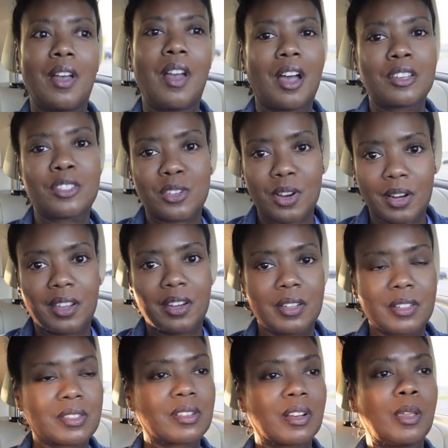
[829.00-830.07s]
I start getting
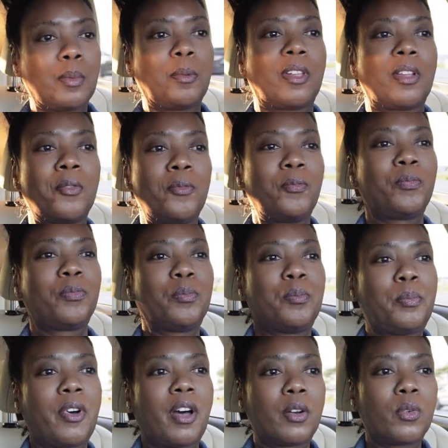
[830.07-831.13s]
sleepy.
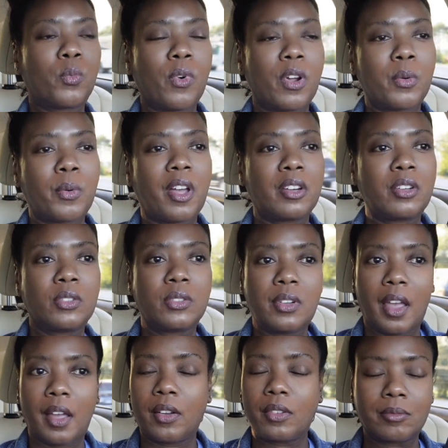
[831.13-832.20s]
But what do I do
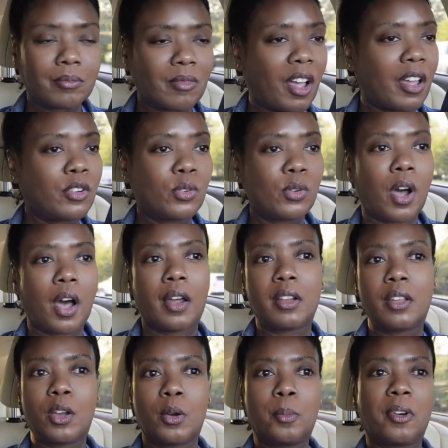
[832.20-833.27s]
now? I do
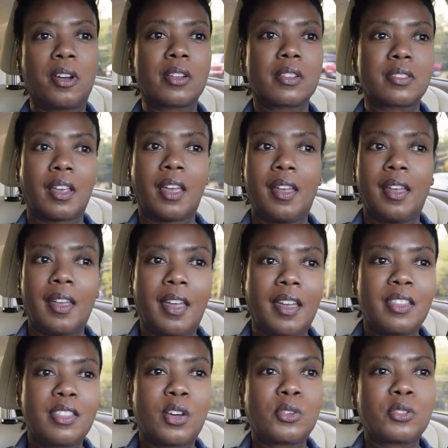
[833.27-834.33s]
audiobooks,
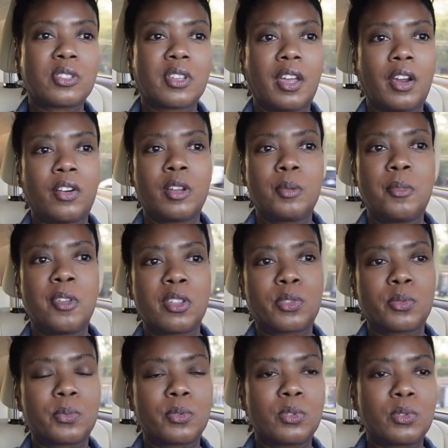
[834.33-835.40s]
and those carry me
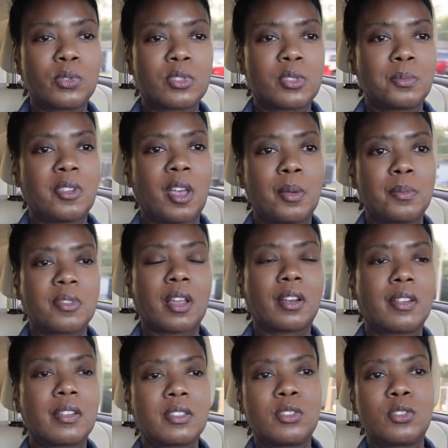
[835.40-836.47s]
through. Sometimes I'll
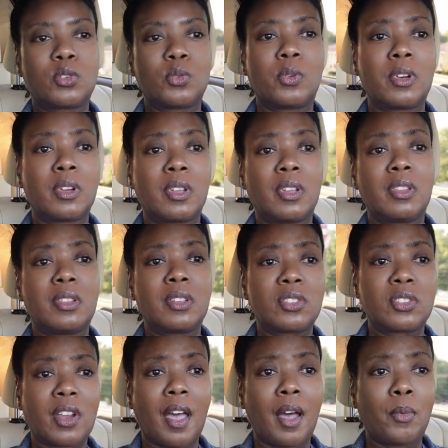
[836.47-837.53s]
listen to it in the
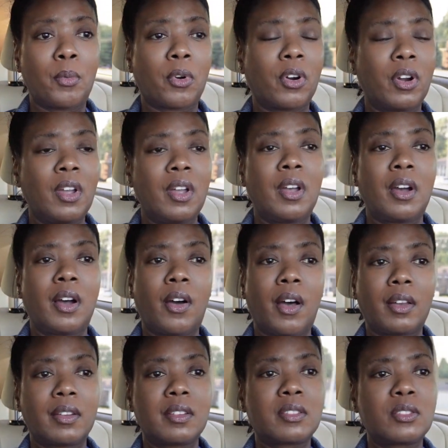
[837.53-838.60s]
shower.
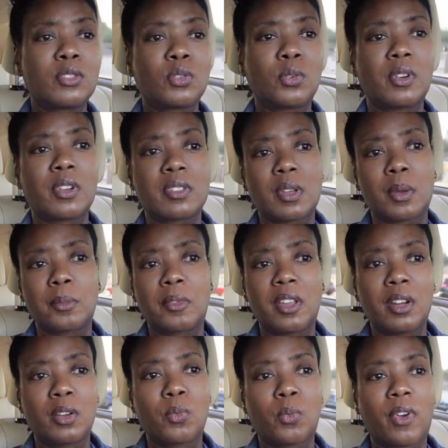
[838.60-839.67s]
I'll listen to it as I'm
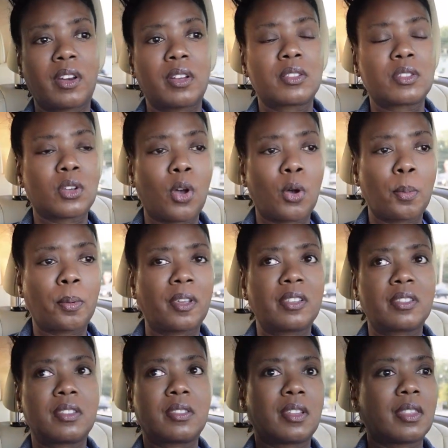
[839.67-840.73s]
getting ready to go
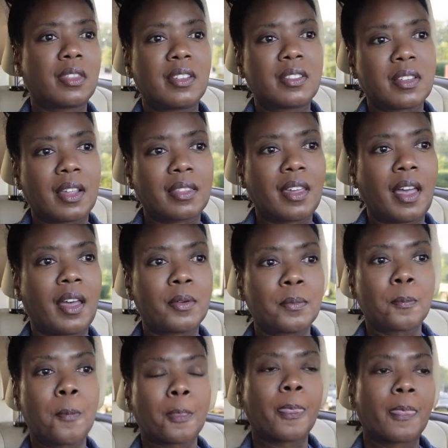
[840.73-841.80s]
places and things like that.
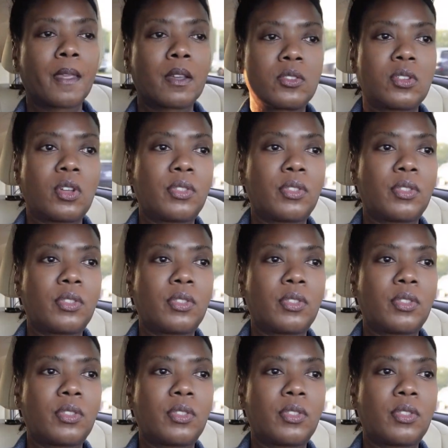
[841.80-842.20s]
So